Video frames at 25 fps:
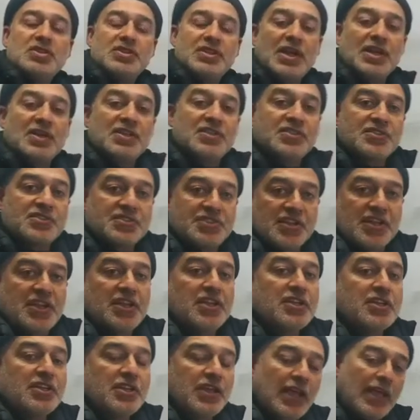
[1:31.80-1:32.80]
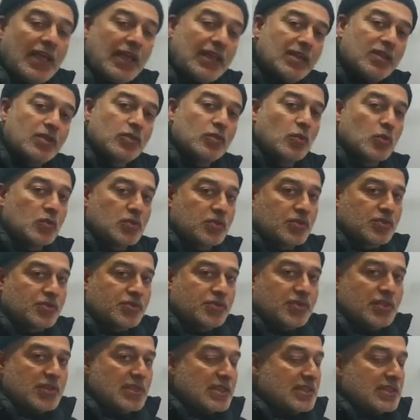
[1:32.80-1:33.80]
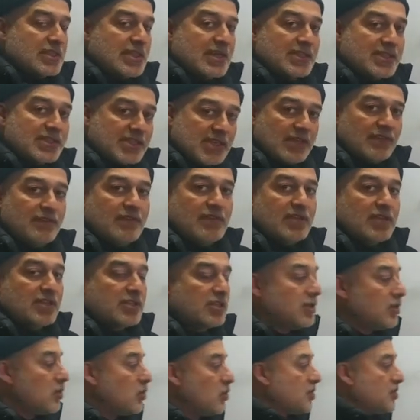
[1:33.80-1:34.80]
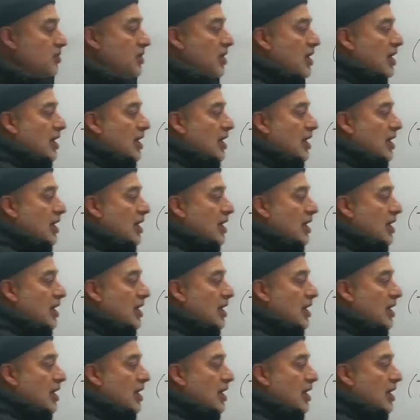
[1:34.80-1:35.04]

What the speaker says: that is drained in the notes, that is given in the notes,